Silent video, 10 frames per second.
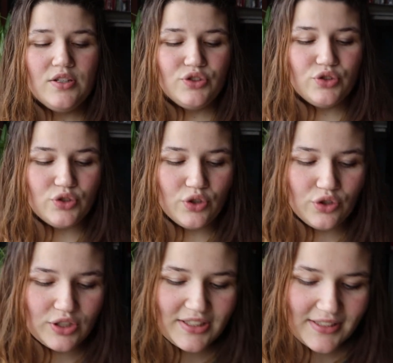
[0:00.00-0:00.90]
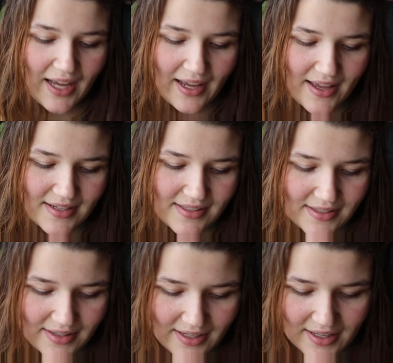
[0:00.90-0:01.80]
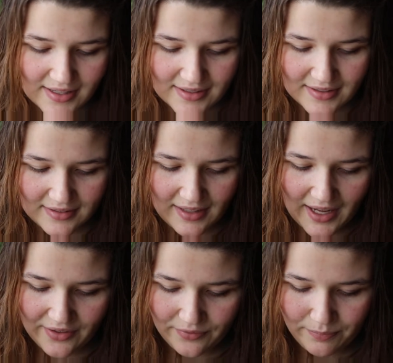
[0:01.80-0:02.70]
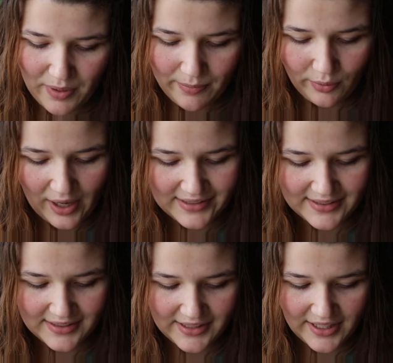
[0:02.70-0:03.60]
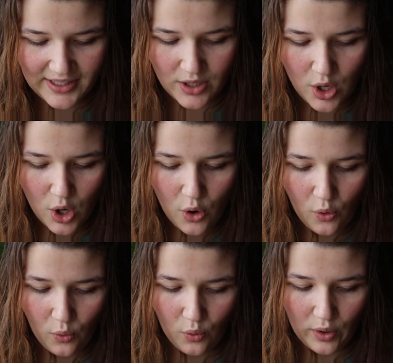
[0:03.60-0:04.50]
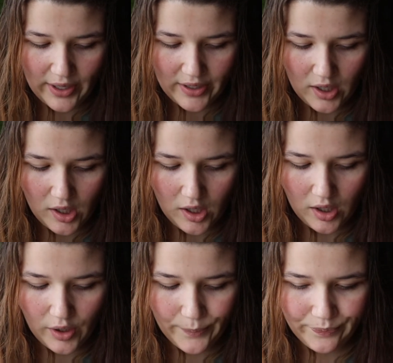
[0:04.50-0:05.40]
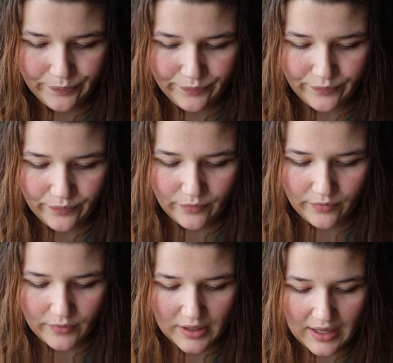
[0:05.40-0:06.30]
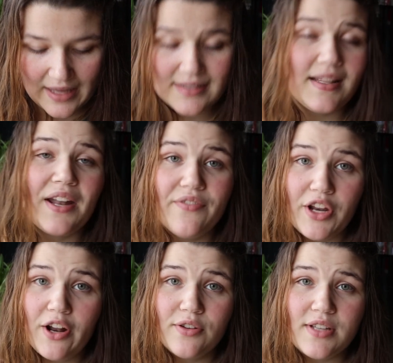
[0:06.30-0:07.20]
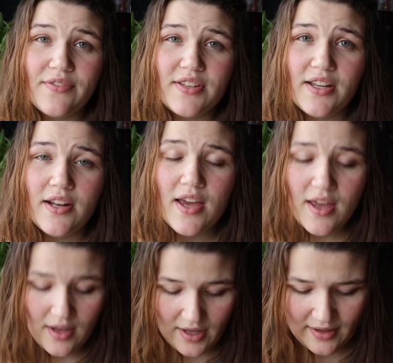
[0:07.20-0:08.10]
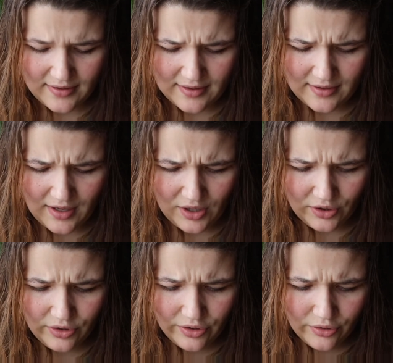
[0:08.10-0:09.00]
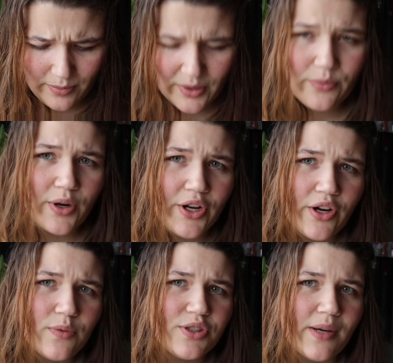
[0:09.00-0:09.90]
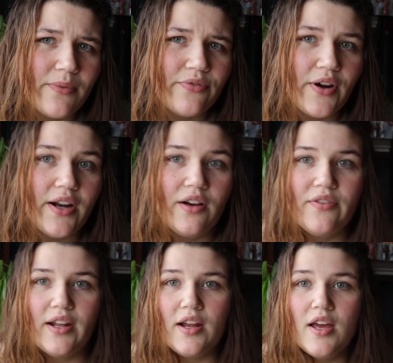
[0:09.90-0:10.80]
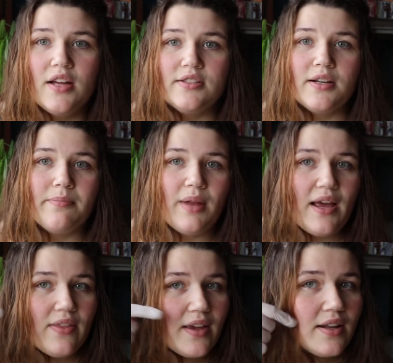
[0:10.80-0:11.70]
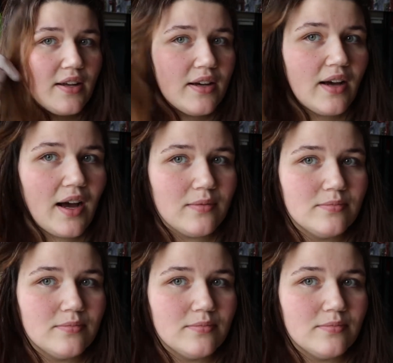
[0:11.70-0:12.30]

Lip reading: so it's not as thick as a lot of people I see on as a lot of videos I've seen. It's a little bit runnier, which I'm afraid of it. To apply the henna,